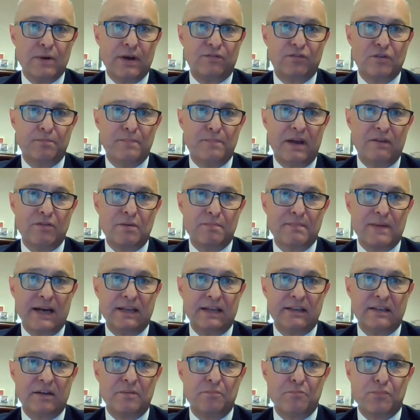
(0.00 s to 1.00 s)
we have to bear in
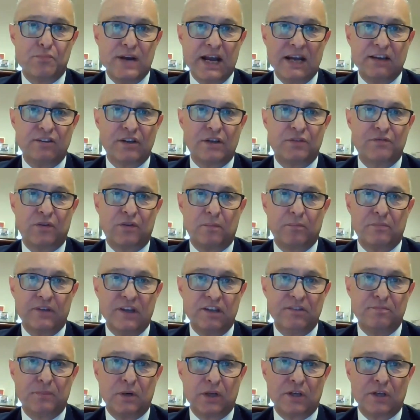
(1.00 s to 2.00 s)
mind that Brexit from
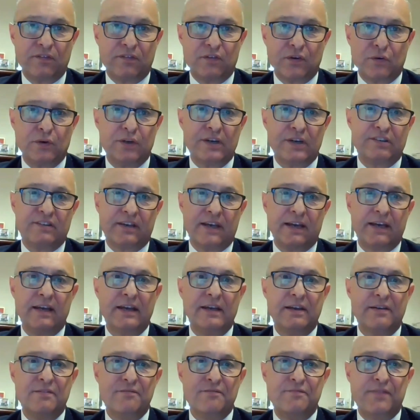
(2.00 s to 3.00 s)
this point of view is a
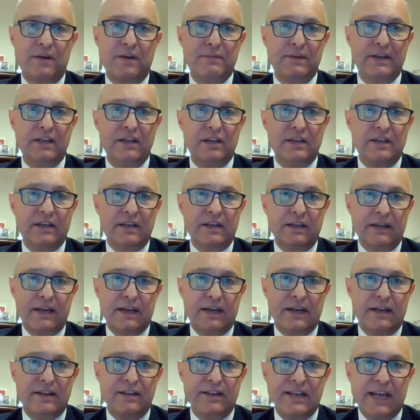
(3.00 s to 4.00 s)
very
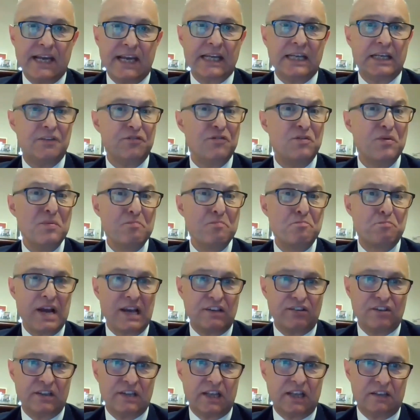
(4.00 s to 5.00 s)
negative
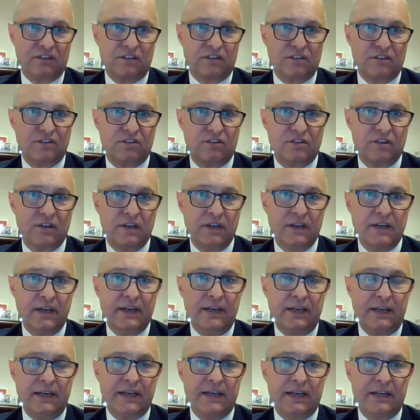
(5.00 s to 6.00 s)
precedence
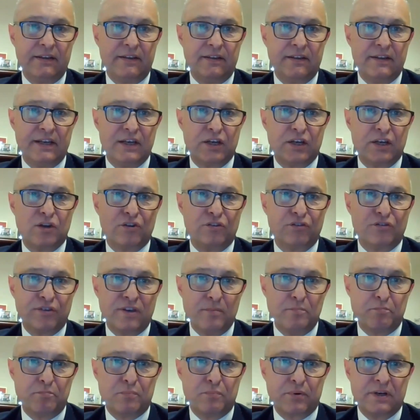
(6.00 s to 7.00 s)
in the
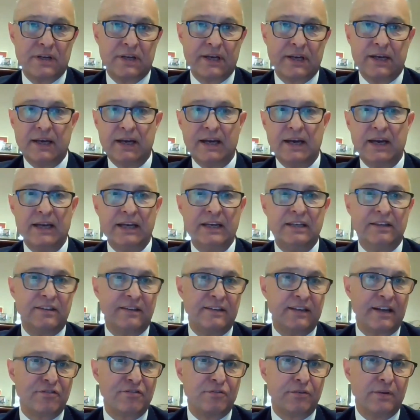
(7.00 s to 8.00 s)
contemporary
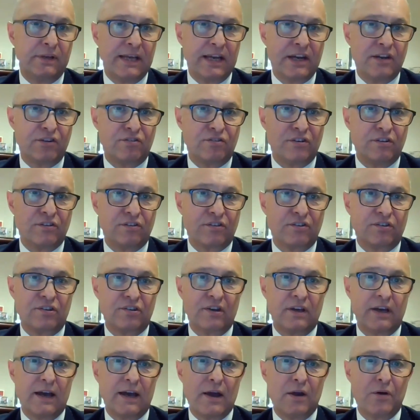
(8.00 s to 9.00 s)
international
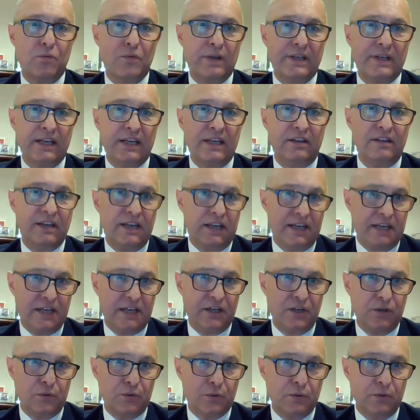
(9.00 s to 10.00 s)
relations within the
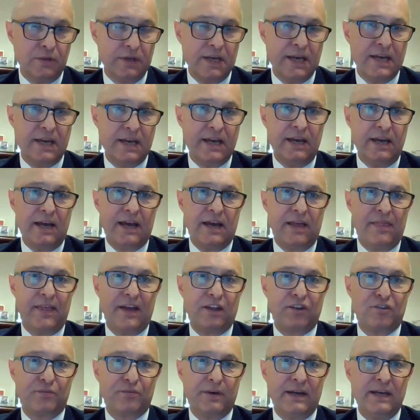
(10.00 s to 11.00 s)
EU. And
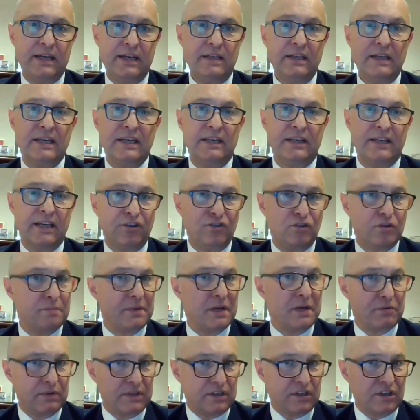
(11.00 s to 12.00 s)
that's why it has to
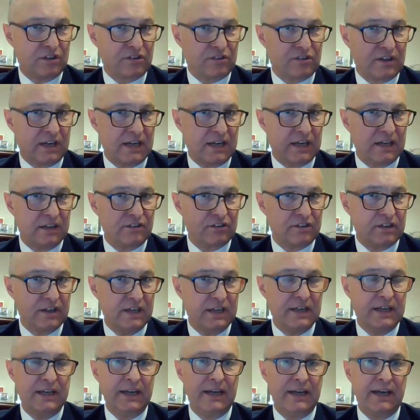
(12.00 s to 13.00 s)
be criticized
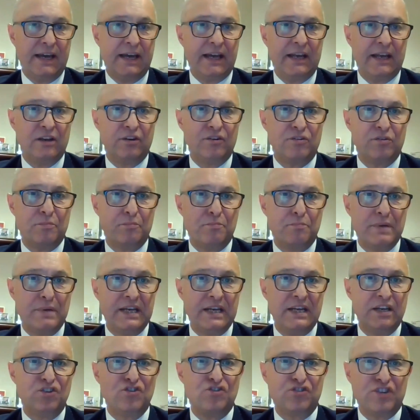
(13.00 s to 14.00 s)
and
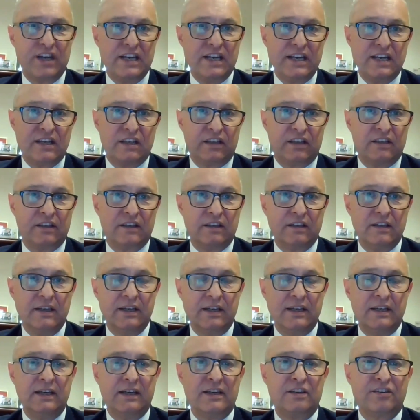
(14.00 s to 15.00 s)
be taken
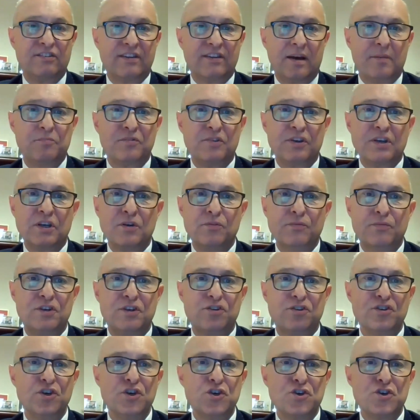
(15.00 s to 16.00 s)
as something
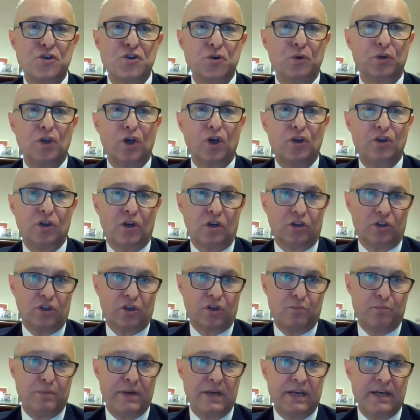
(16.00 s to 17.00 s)
which should
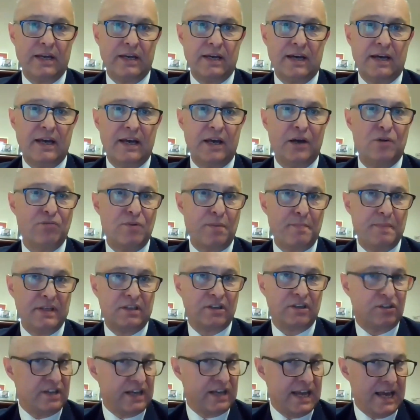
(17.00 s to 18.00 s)
not be
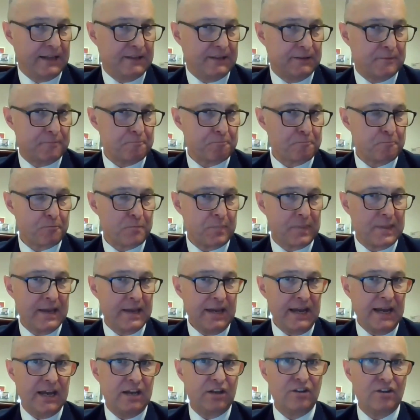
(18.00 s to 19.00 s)
repeated again.
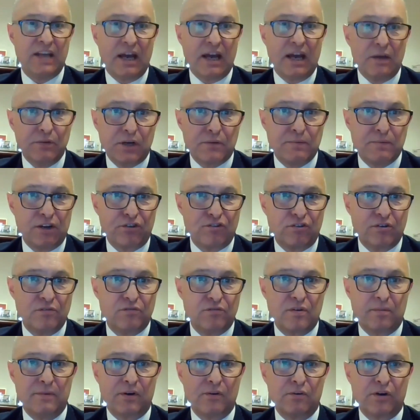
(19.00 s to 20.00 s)
And that's the question
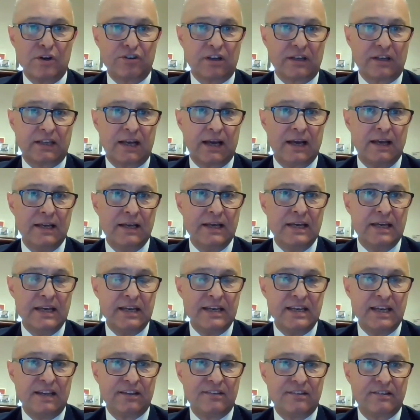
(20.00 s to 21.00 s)
from Wawrzyniec.
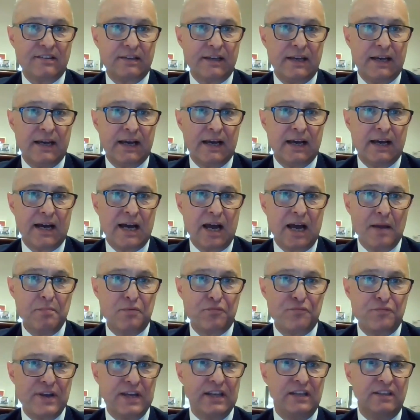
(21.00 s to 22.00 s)
Yes,
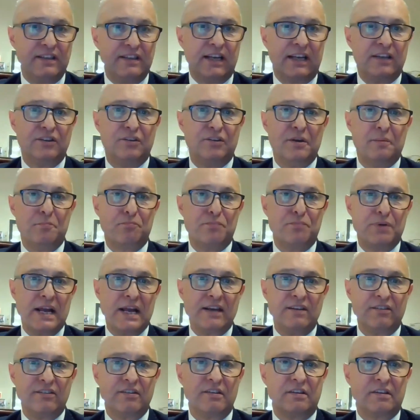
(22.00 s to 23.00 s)
I'm afraid that the
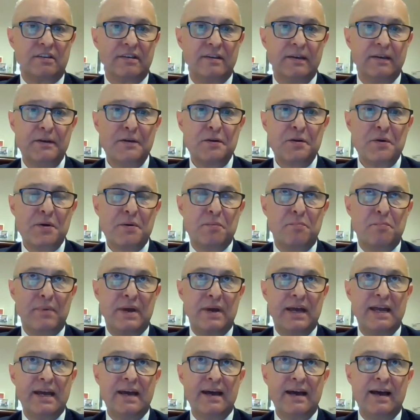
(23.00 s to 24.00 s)
Brexit
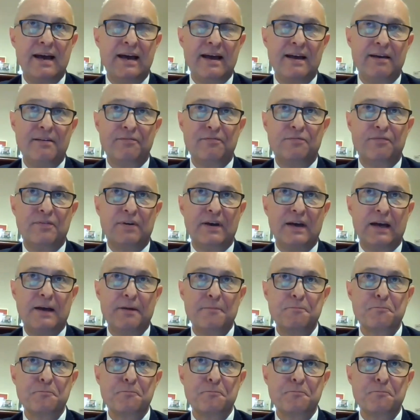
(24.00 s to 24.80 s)
may have,